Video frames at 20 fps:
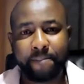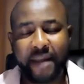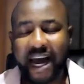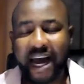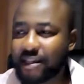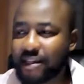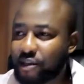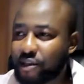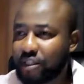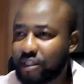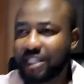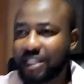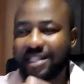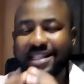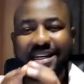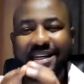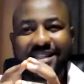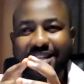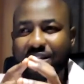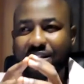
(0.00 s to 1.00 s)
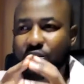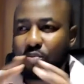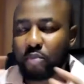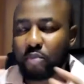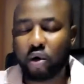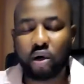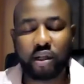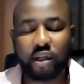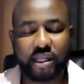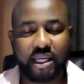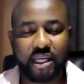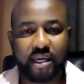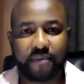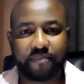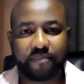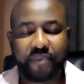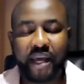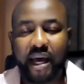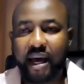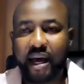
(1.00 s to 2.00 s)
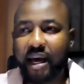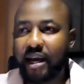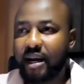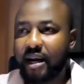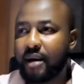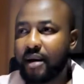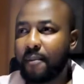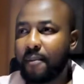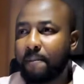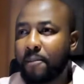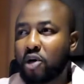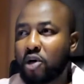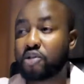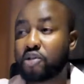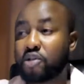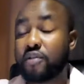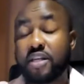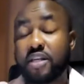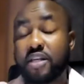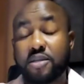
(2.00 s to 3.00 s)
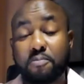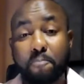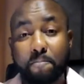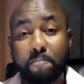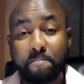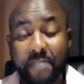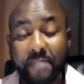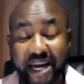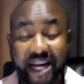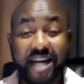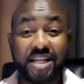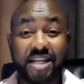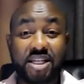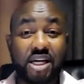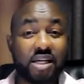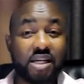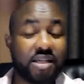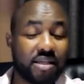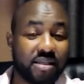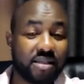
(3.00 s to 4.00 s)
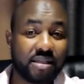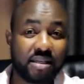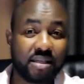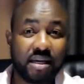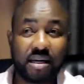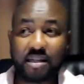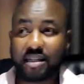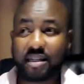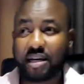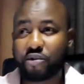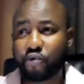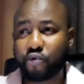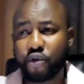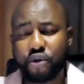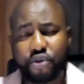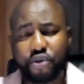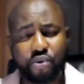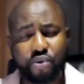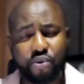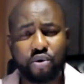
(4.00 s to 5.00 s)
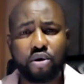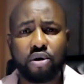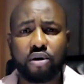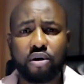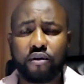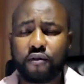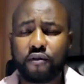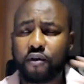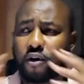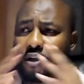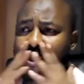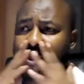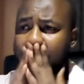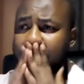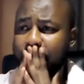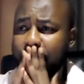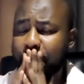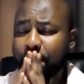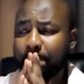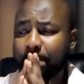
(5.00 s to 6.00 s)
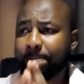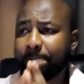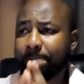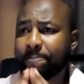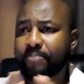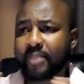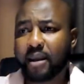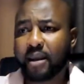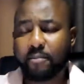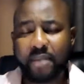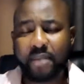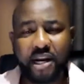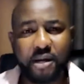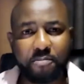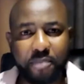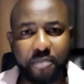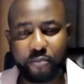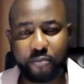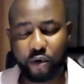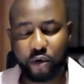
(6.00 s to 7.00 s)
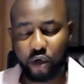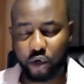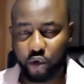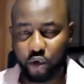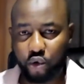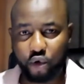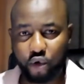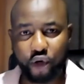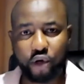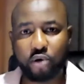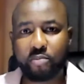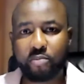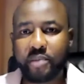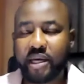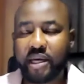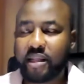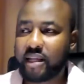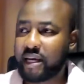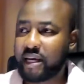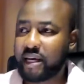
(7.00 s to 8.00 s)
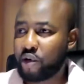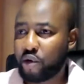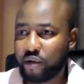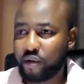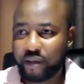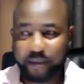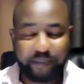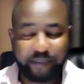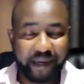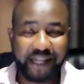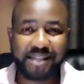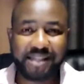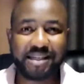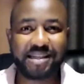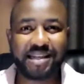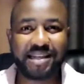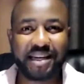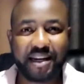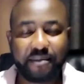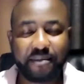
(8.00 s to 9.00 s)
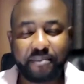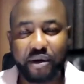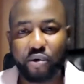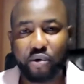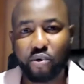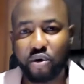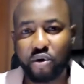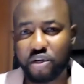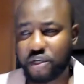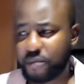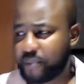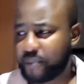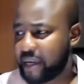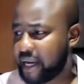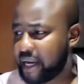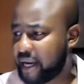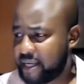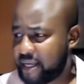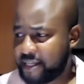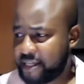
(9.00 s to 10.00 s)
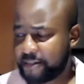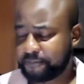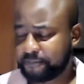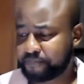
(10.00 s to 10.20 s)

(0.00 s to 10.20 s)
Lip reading: I thought it's just a small thing. And most of these mega churches that we used to go, of course, many people who know me, they know the places that I've been worshiping at.